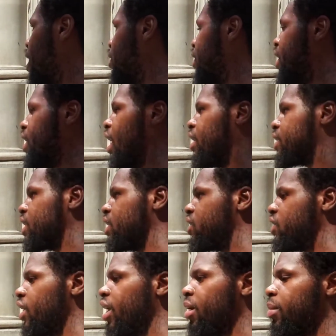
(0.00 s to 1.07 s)
to get out this
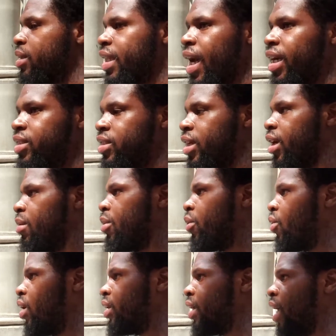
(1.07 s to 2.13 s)
jam or that jam and
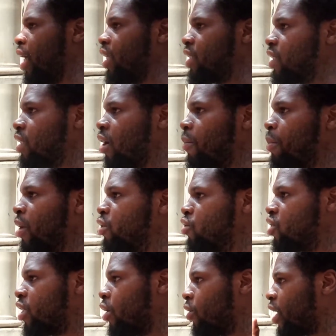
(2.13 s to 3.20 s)
whatnot and stuff, but you
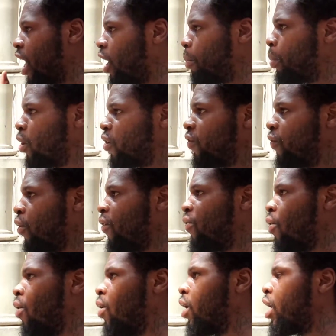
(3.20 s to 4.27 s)
still got to push forth
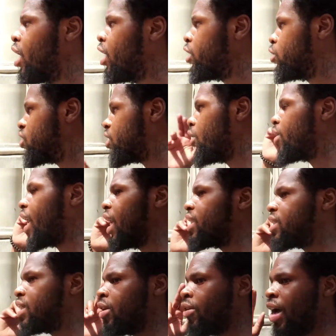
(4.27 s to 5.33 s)
on. You still got
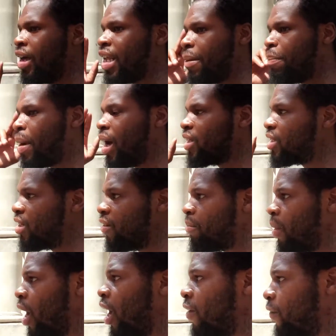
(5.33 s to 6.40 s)
to have that positive
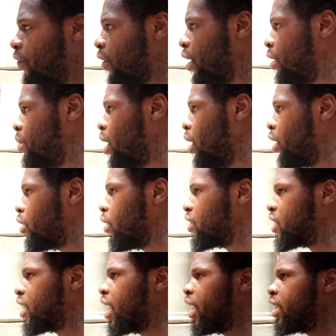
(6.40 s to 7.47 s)
mind frame, you know
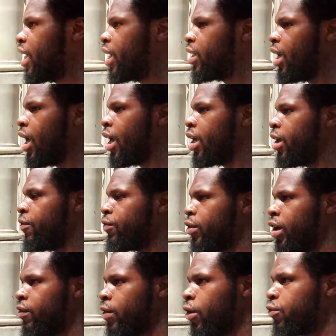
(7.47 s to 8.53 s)
what I'm saying, that, hey,
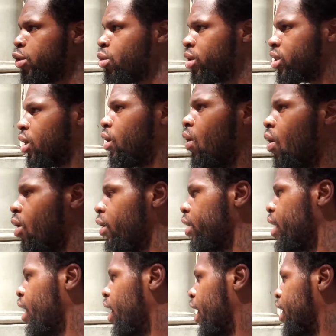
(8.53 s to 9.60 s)
if you with the Lord
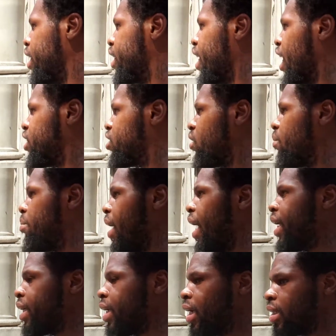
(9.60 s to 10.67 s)
and he got your
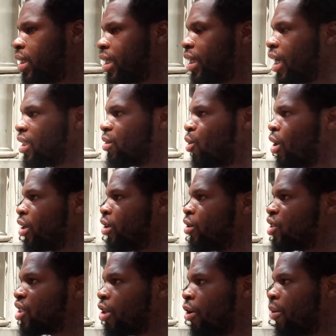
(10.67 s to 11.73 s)
back, then guess what? You'll still